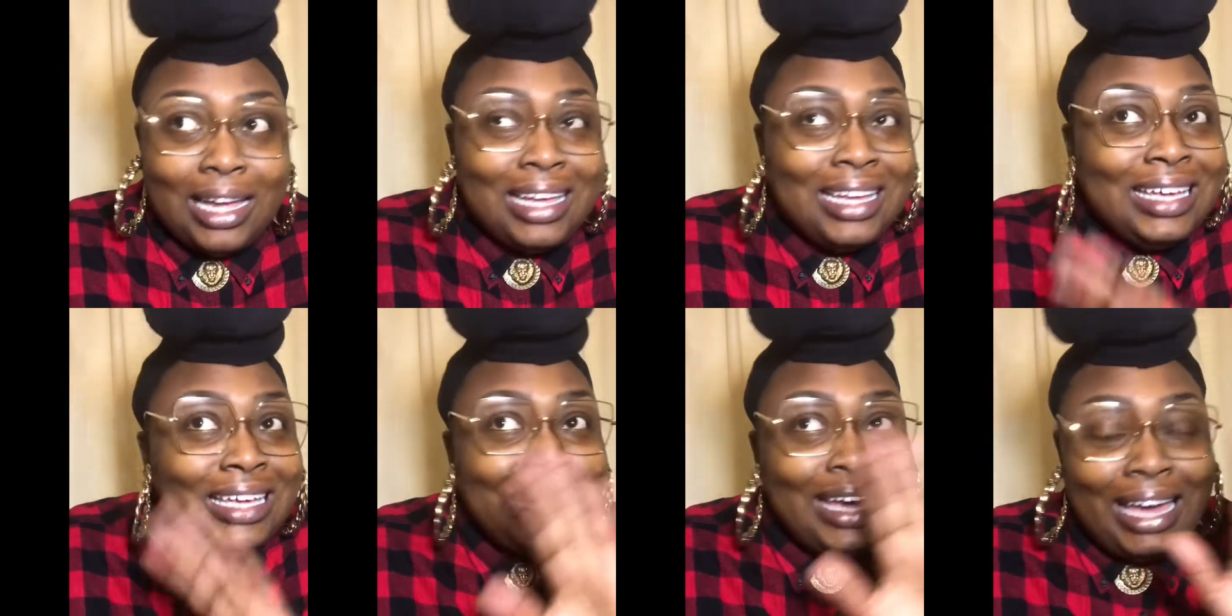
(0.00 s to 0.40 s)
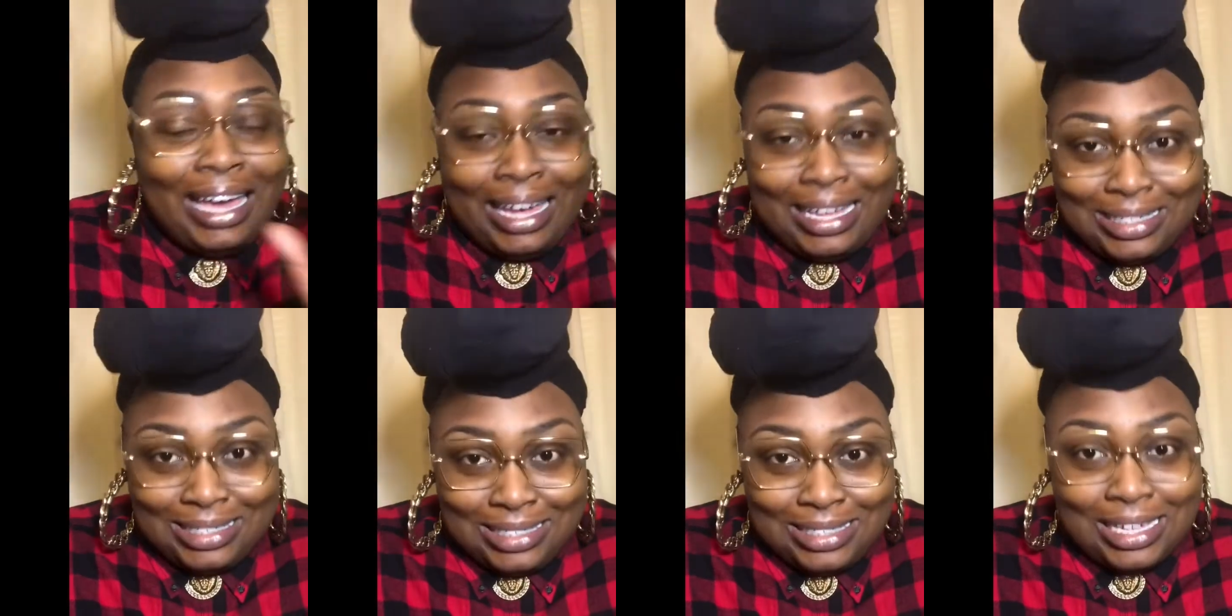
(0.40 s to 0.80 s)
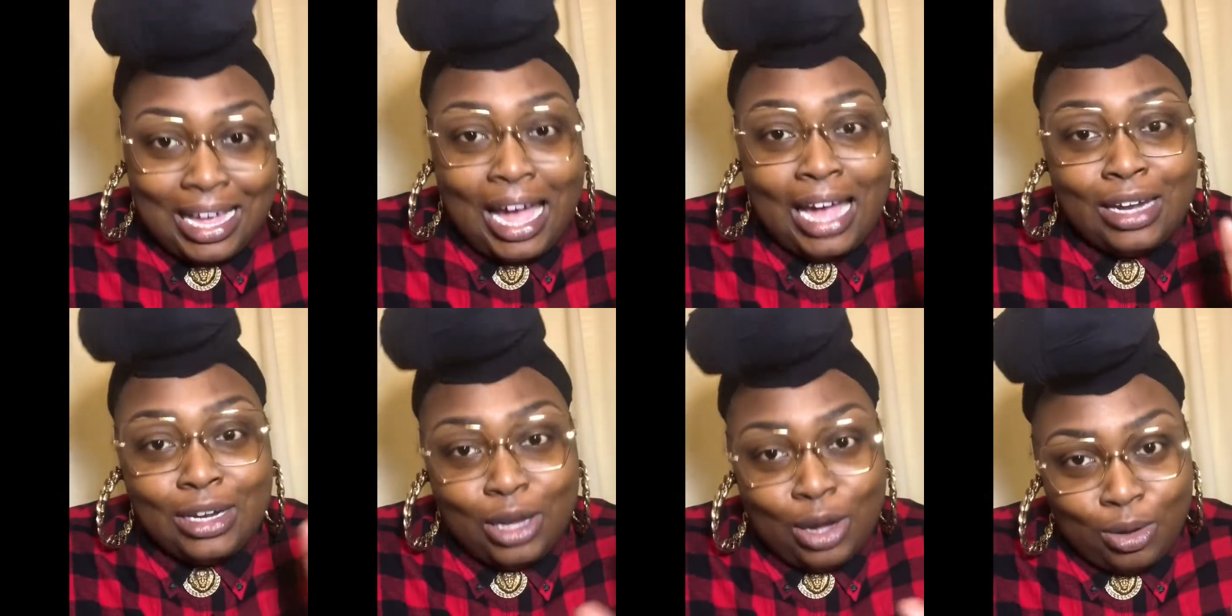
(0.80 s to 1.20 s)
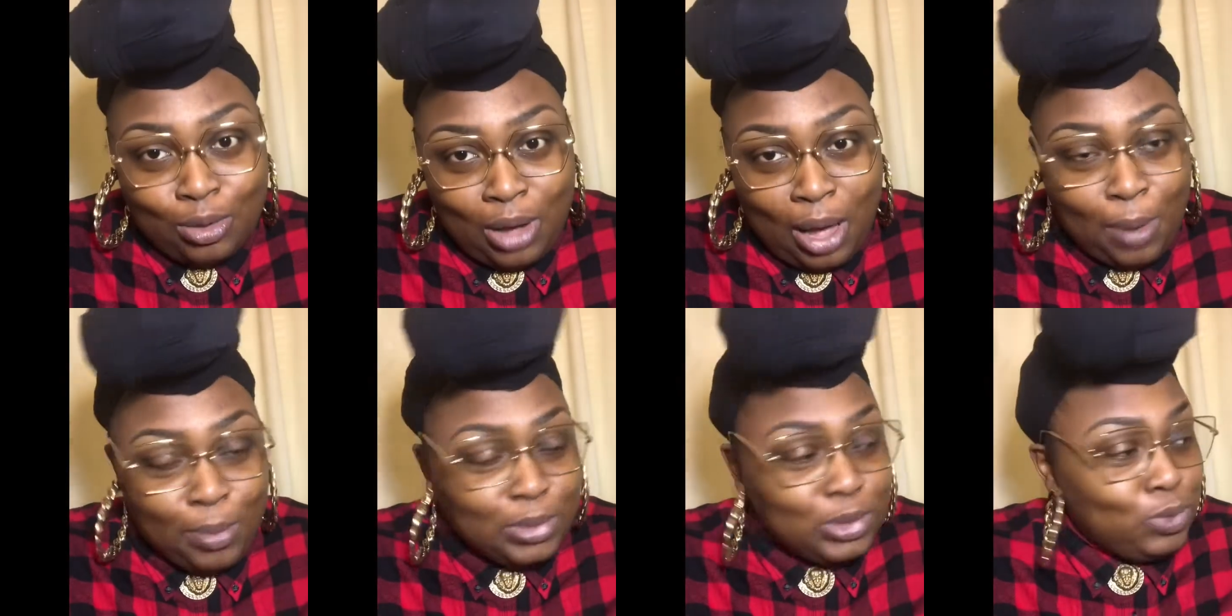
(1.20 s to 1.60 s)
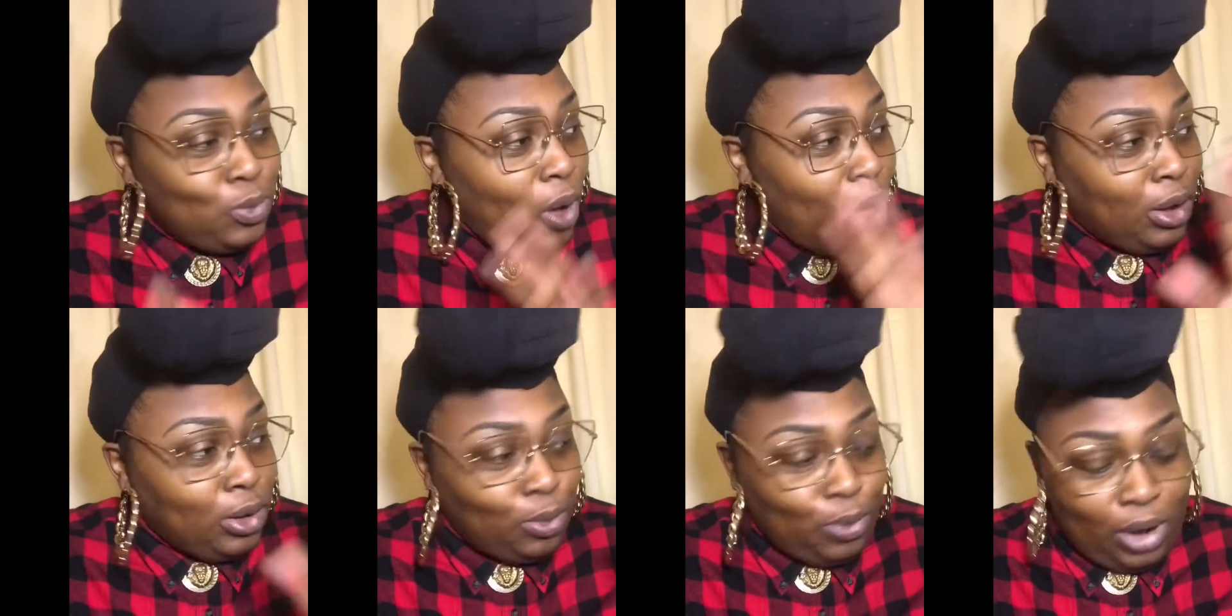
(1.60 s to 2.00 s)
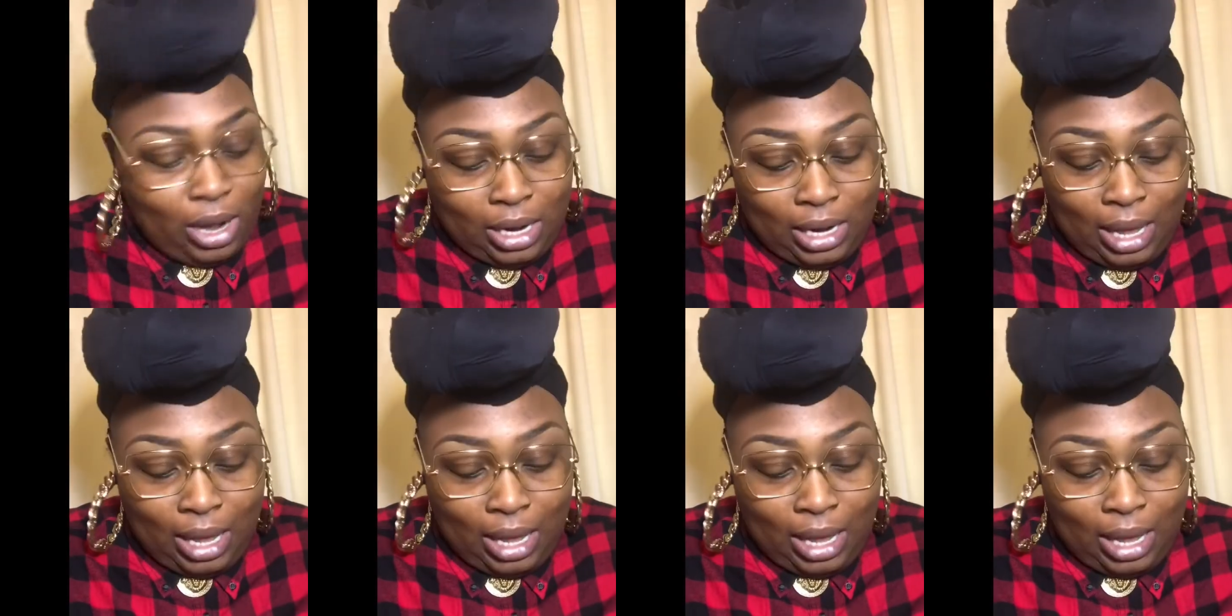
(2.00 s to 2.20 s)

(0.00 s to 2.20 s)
Yes, I know. I was walking around